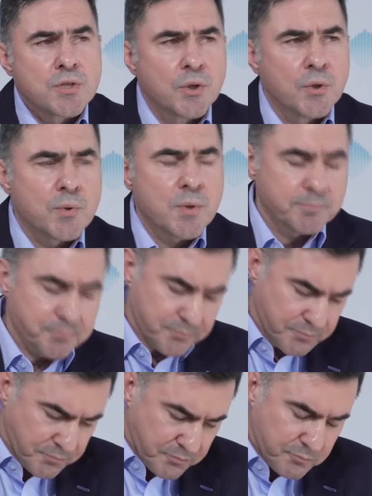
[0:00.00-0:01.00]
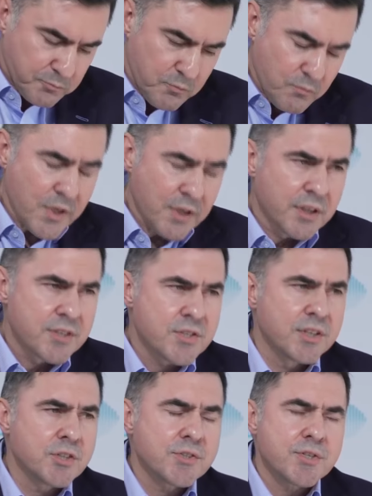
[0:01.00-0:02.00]
So
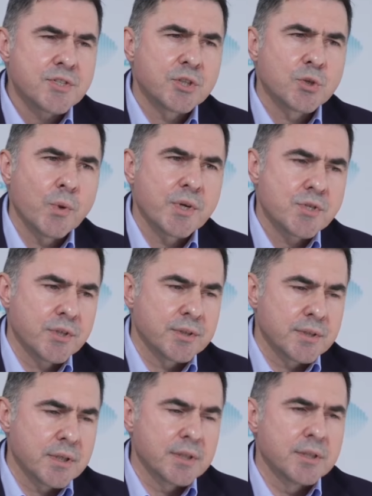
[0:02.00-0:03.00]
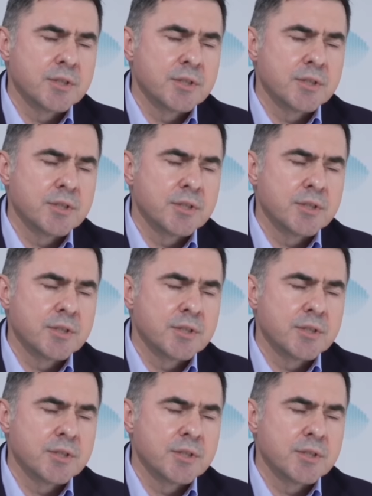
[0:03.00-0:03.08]
it's an interesting question.